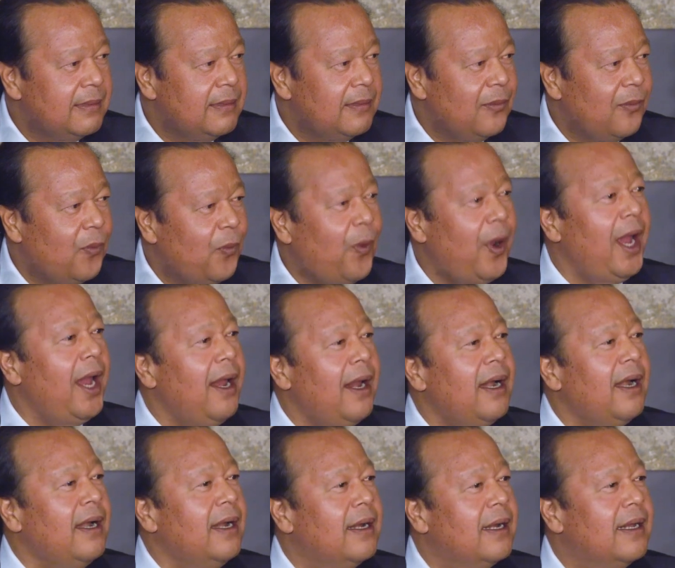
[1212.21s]

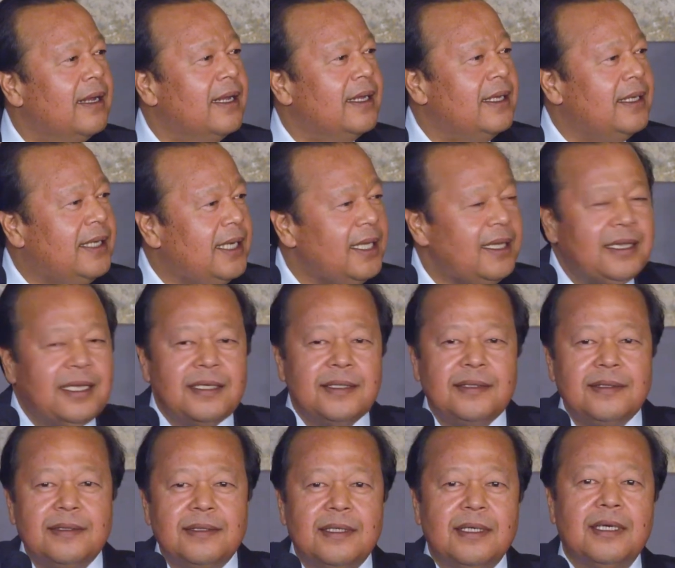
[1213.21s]
Where did
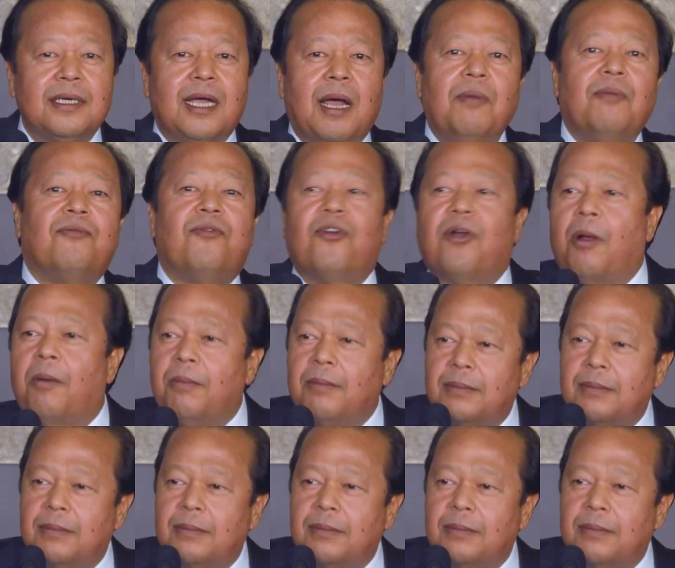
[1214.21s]
this come from?